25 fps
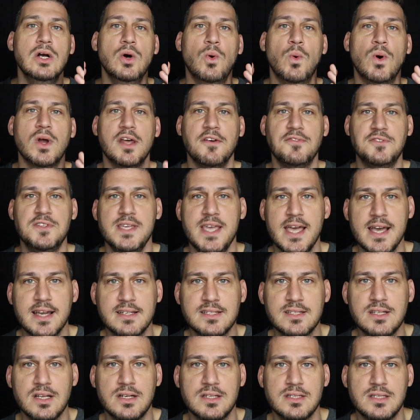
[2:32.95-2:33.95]
What
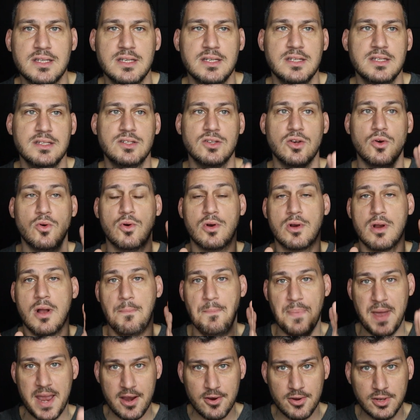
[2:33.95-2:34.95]
FTX does is, or
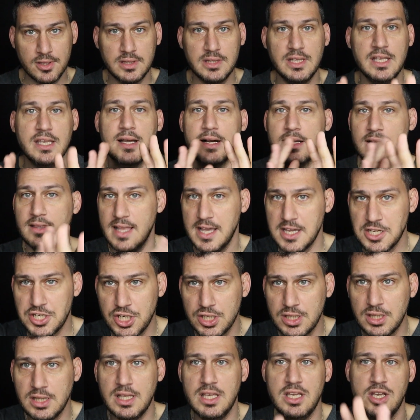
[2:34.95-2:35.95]
apparently,
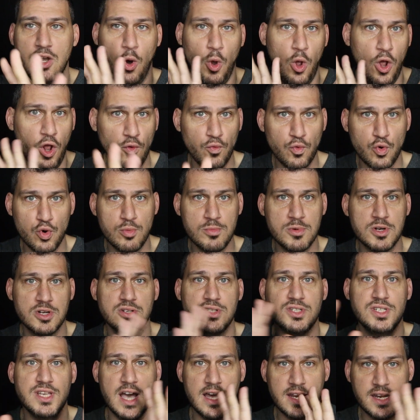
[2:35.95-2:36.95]
allegedly, all
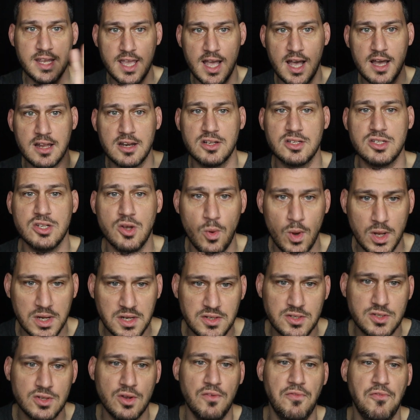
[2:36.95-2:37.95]
rumors, yada, yada, so on
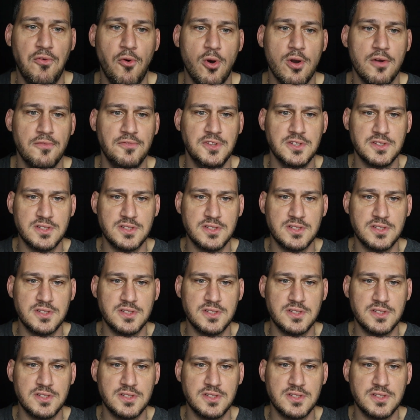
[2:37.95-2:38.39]
and so forth.